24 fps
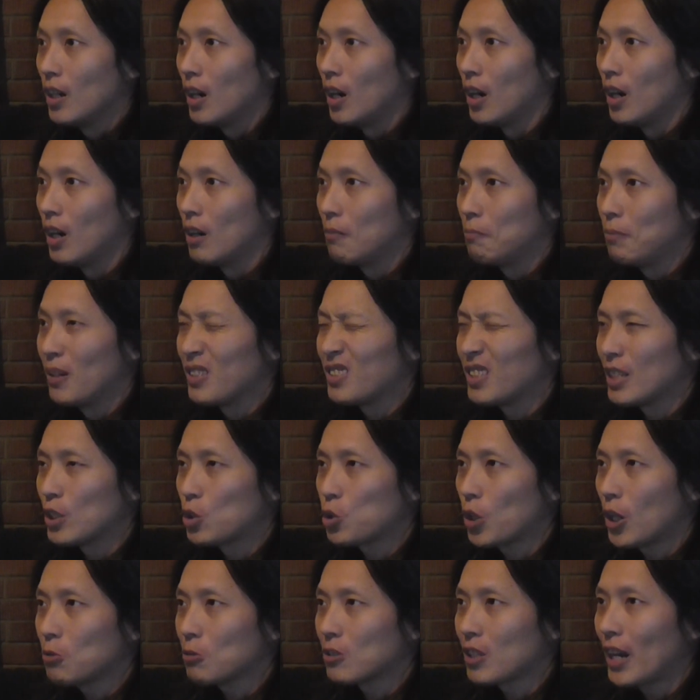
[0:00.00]
But they
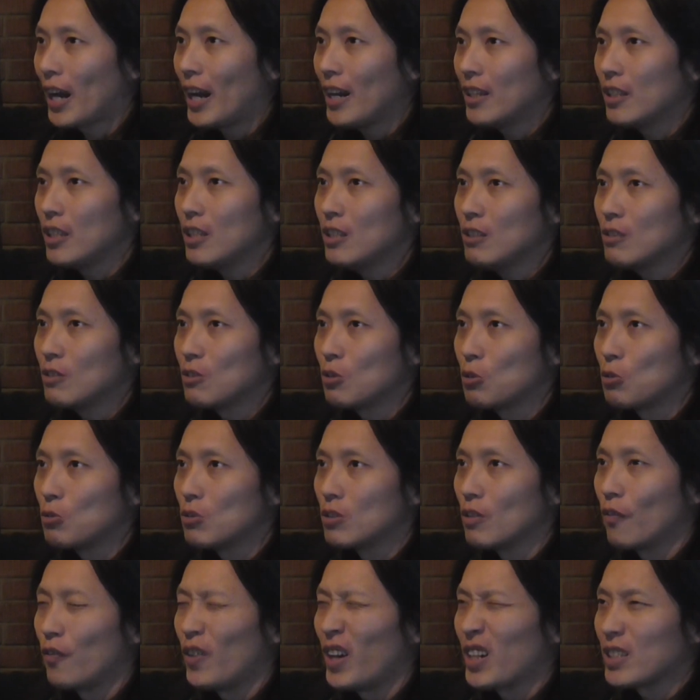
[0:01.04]
try to tie it into
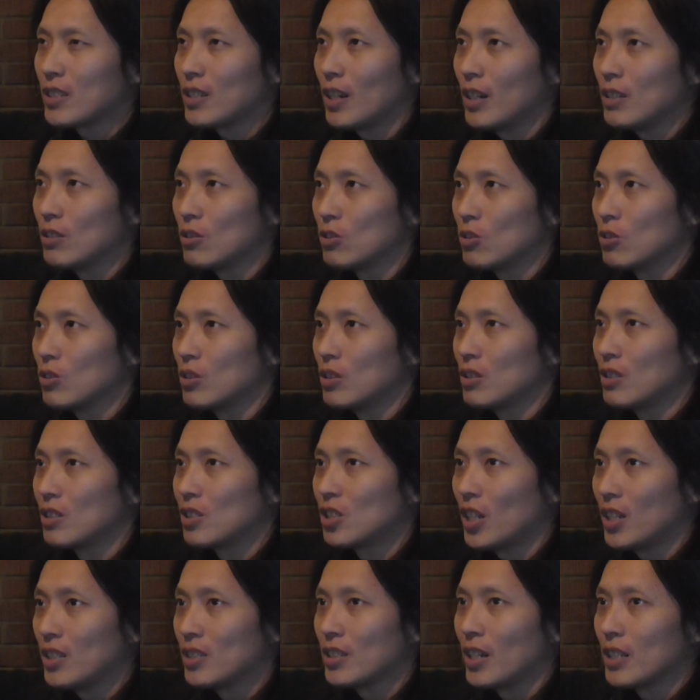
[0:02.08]
the fact that in the
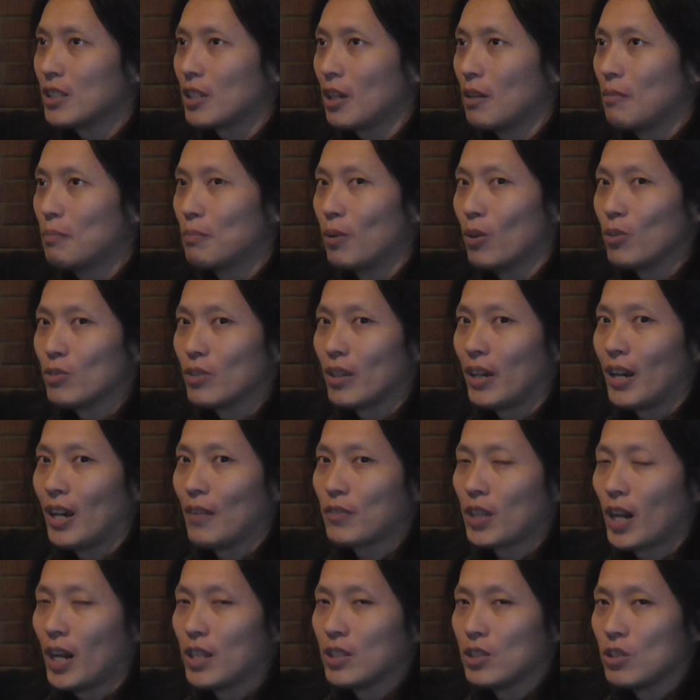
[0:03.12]
Qianzai temple they
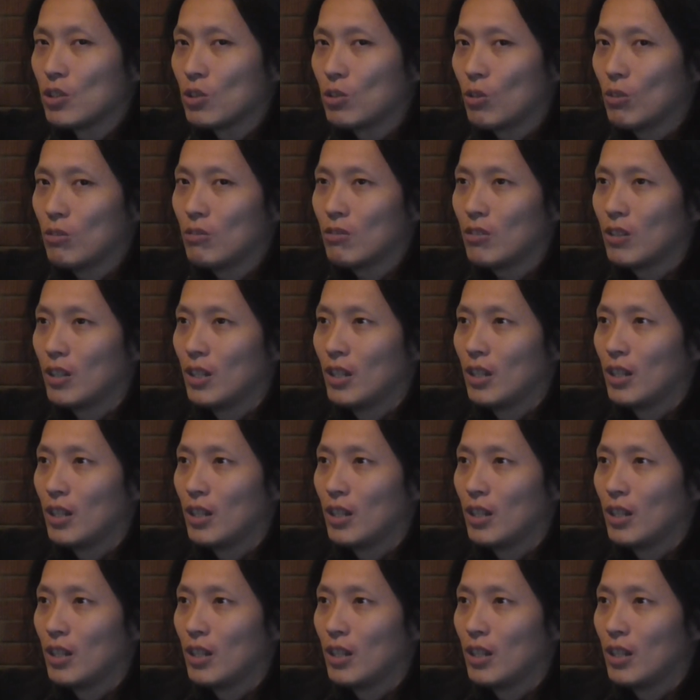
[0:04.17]
have Taichi Gong